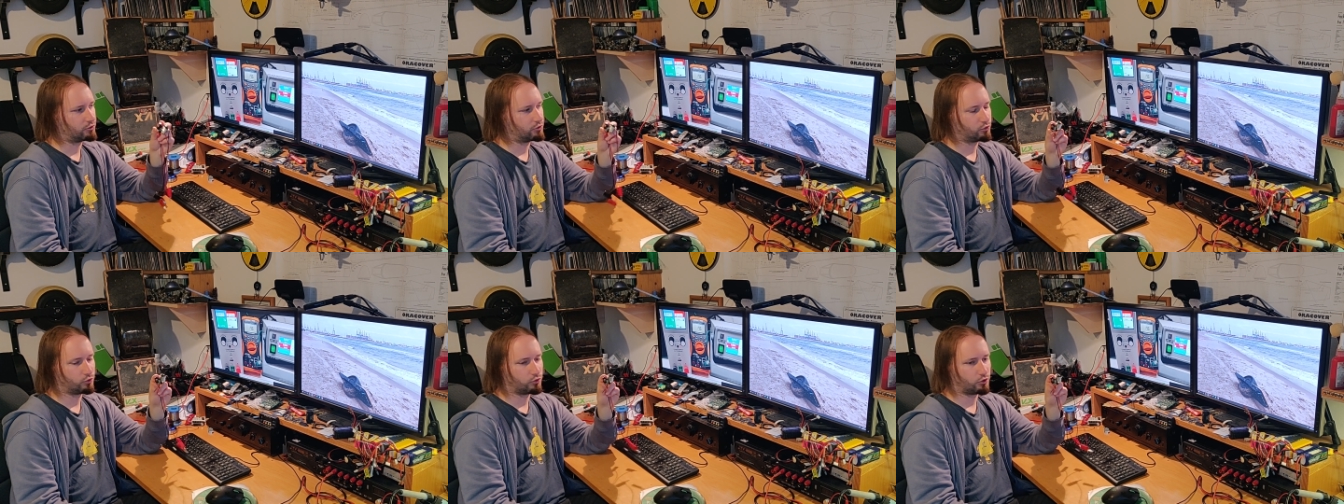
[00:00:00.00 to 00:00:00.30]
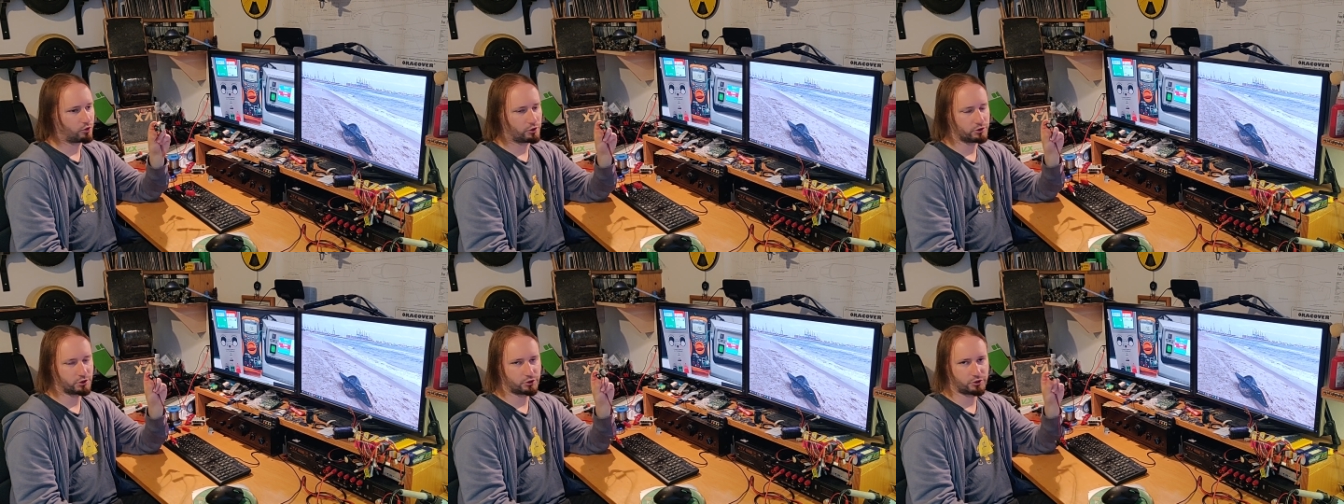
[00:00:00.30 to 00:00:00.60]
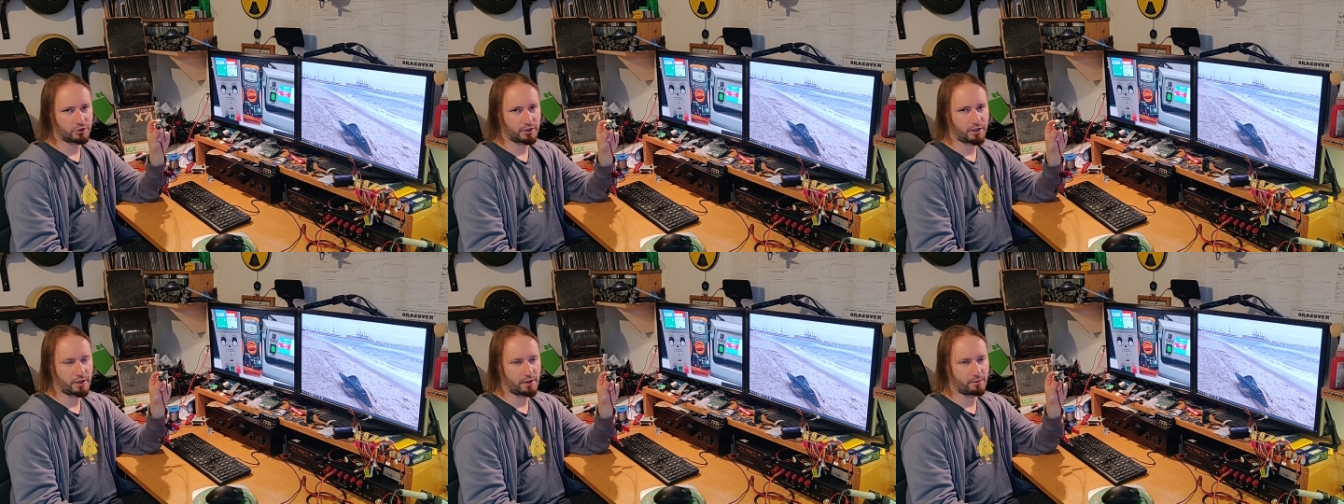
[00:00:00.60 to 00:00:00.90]
two or
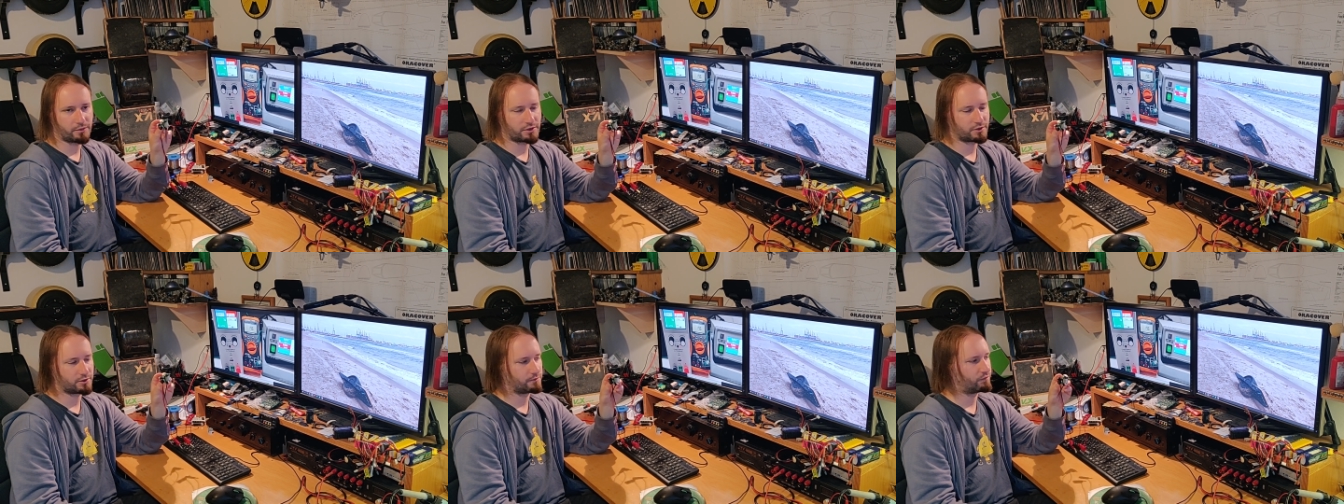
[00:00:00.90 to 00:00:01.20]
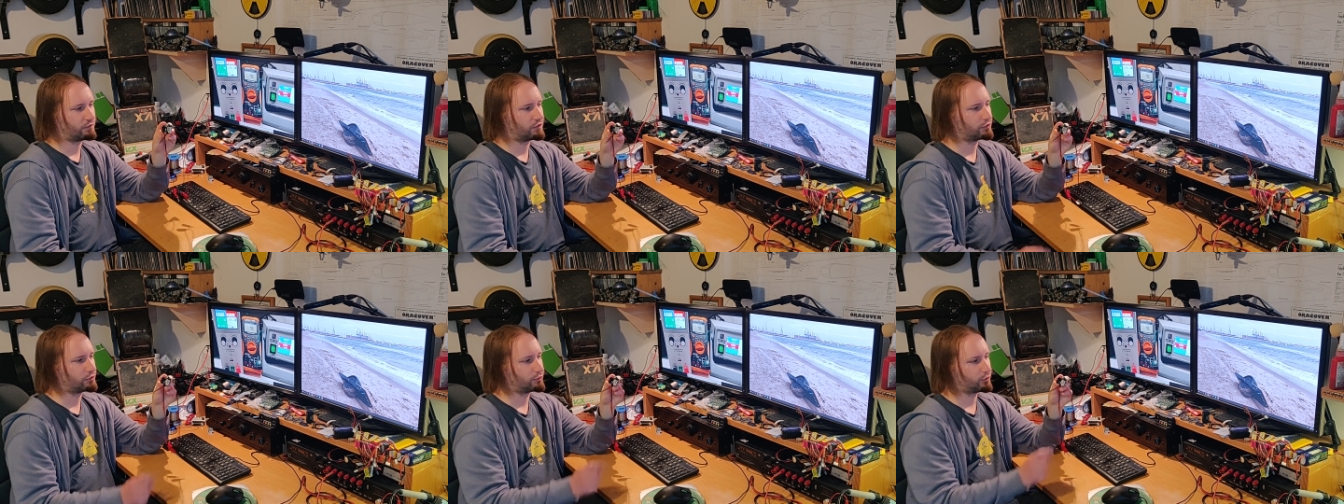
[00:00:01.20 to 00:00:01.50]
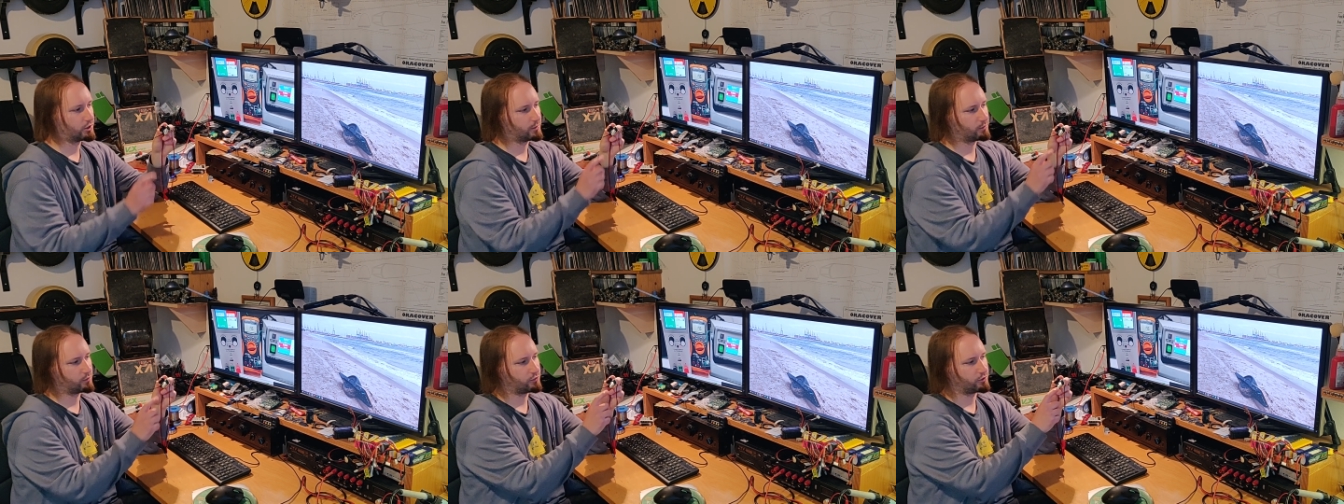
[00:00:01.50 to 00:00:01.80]
three amps, the
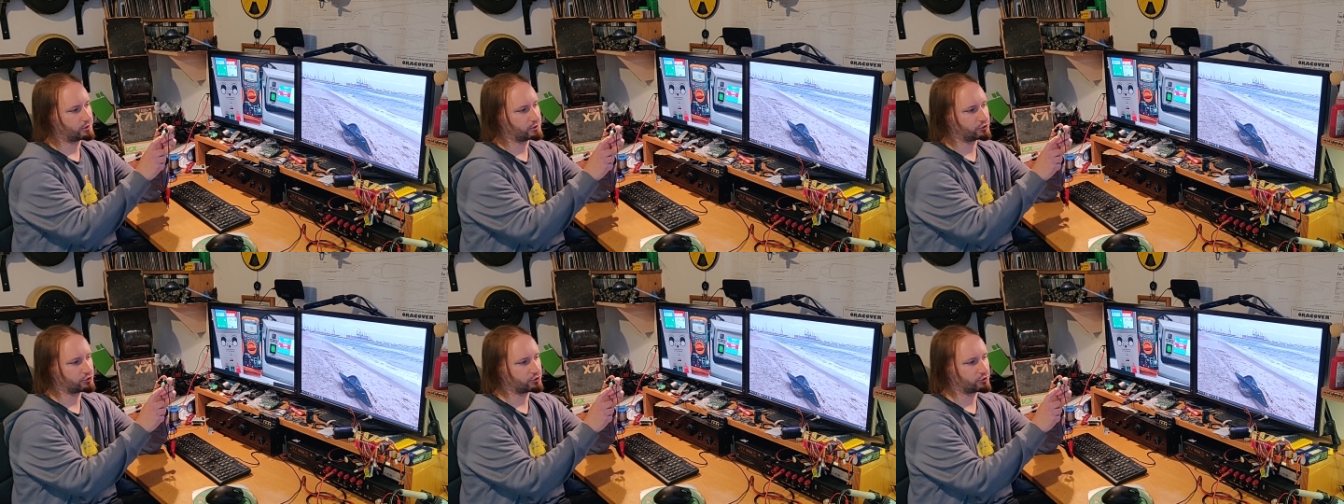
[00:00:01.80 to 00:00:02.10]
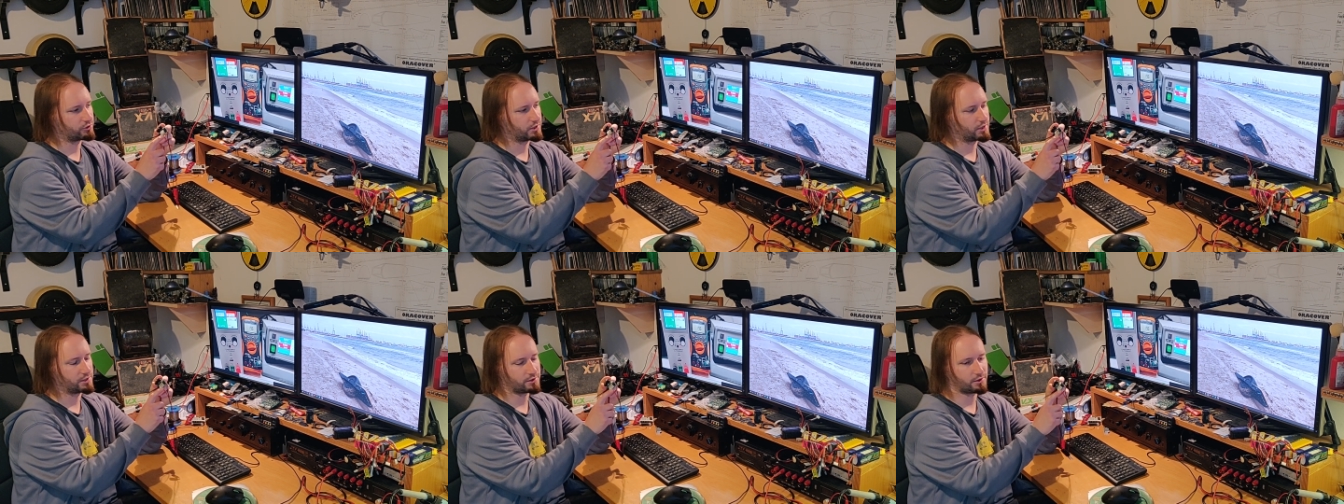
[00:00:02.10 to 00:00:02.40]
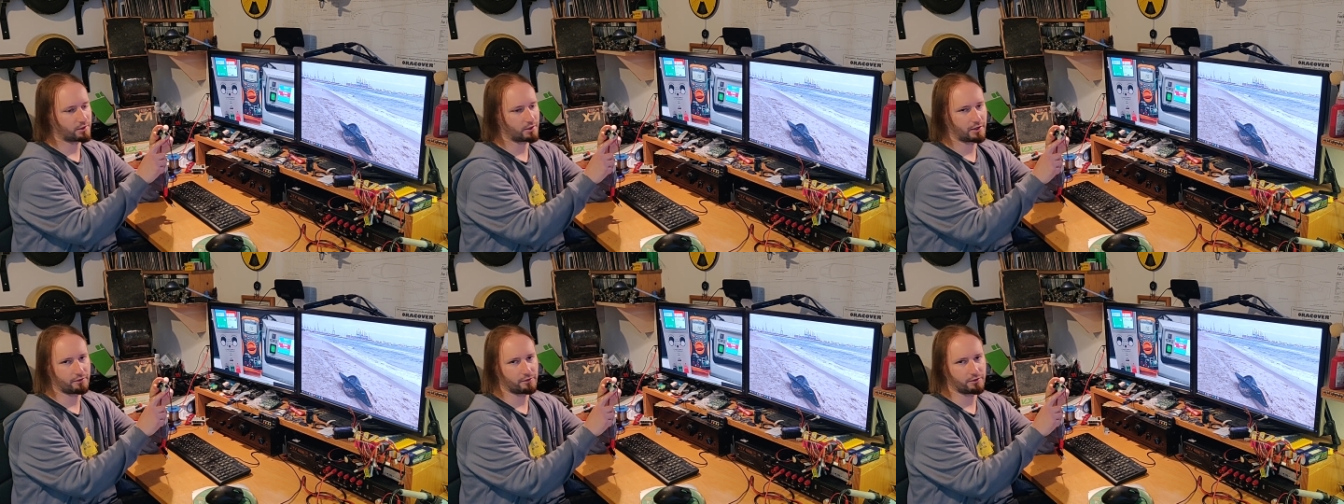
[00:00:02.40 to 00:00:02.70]
2 amp version
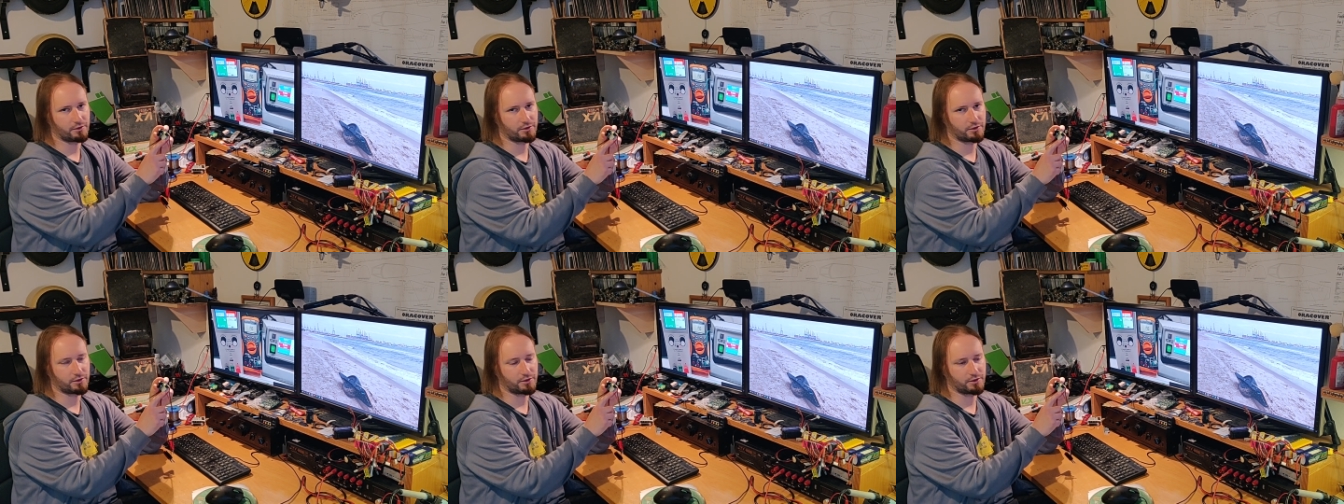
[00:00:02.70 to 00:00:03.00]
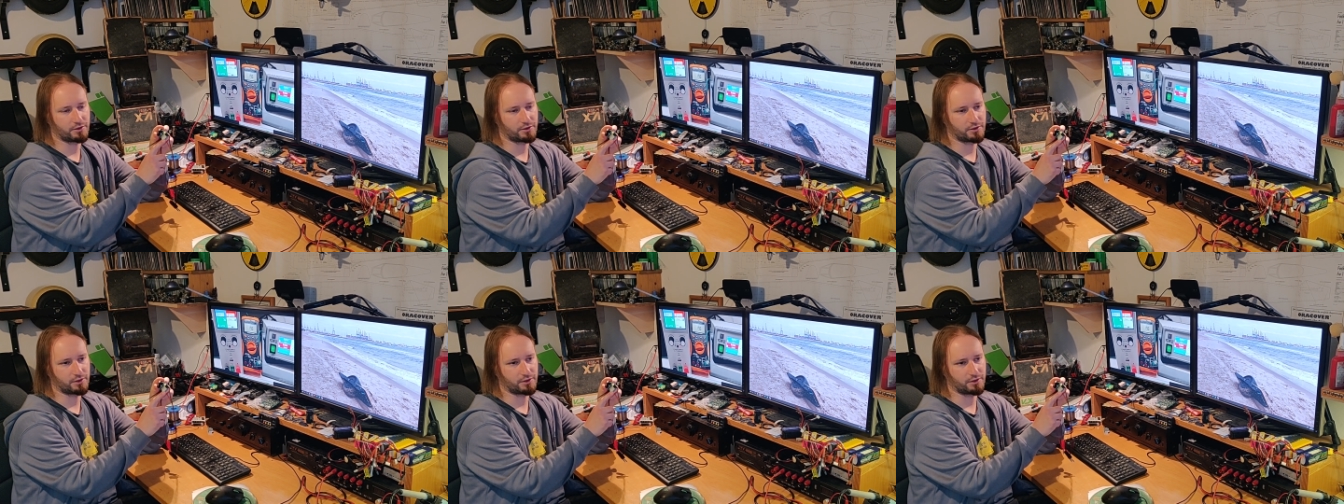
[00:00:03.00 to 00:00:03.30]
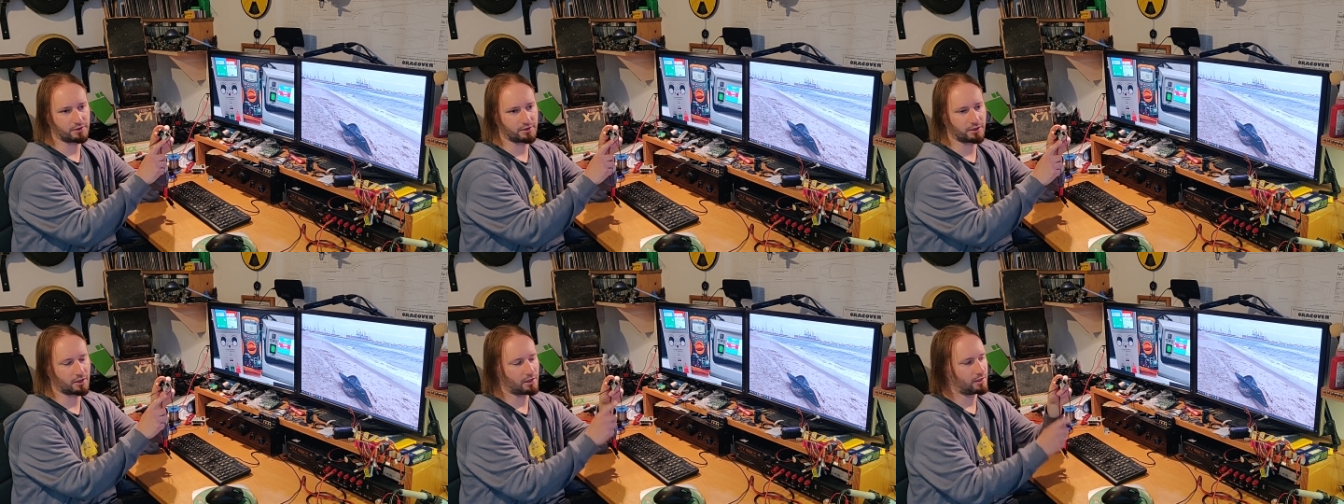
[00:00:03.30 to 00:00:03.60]
doesn't have the
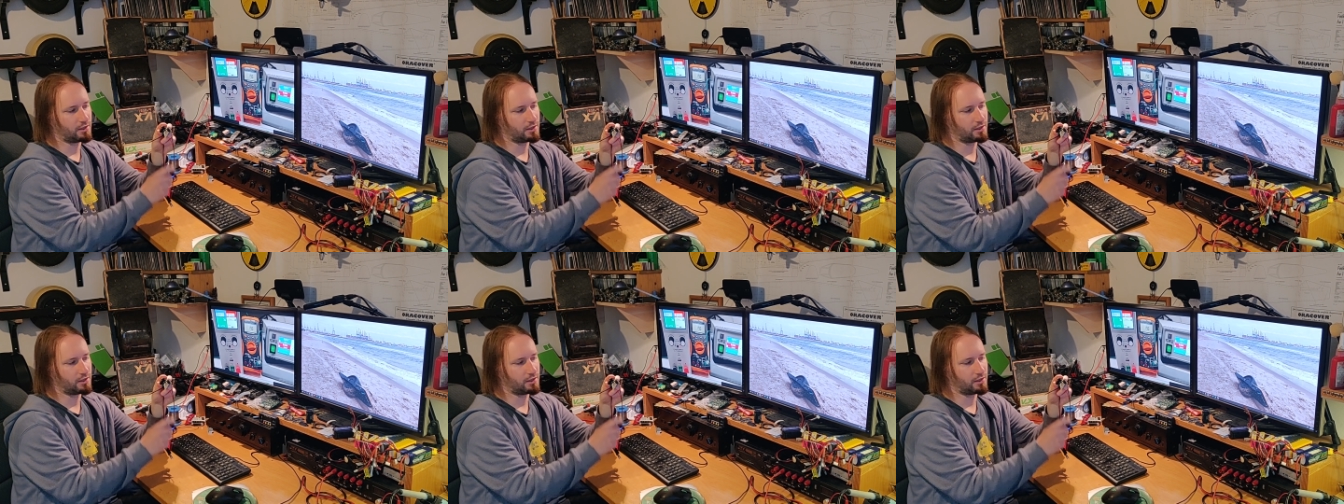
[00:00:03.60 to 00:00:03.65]
heatsink,